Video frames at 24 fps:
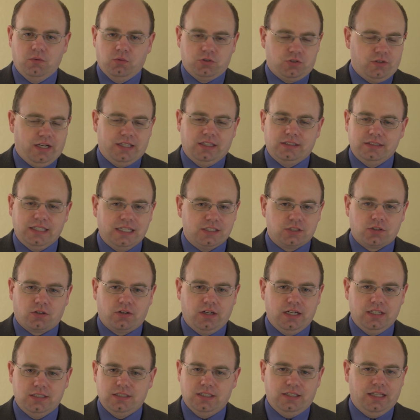So I think that's
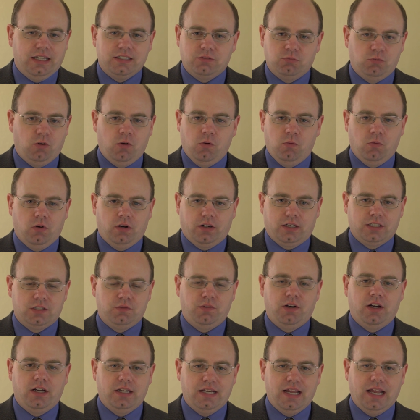crazy, and that won't work. It's
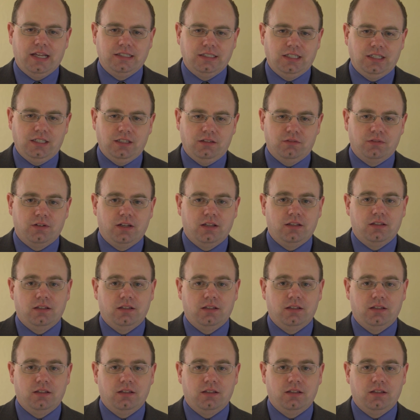very naive.